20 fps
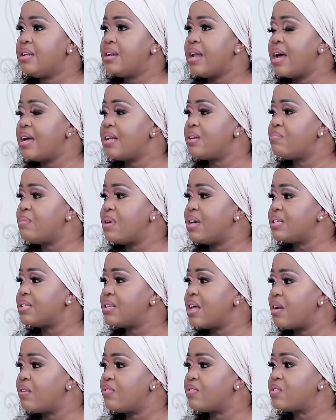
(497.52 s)
denied
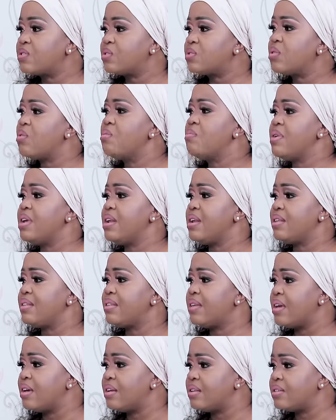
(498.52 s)
myself so many
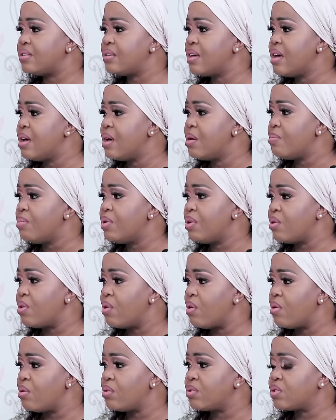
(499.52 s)
things
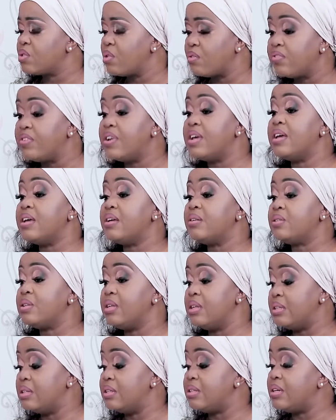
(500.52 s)
because of
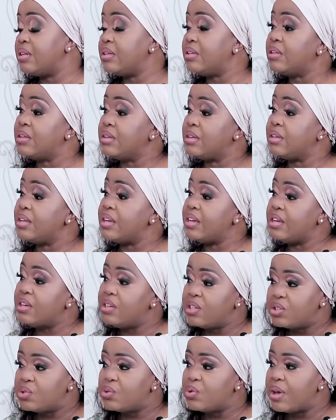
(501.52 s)
the
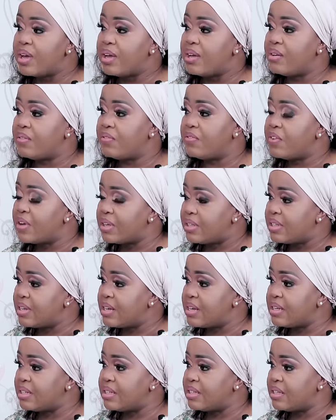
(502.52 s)
issue of
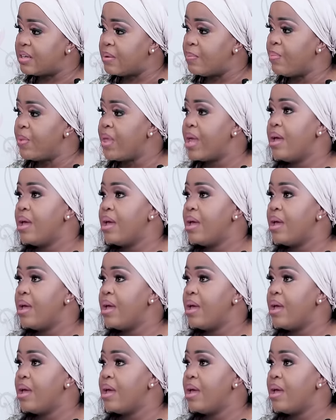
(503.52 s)
infertility.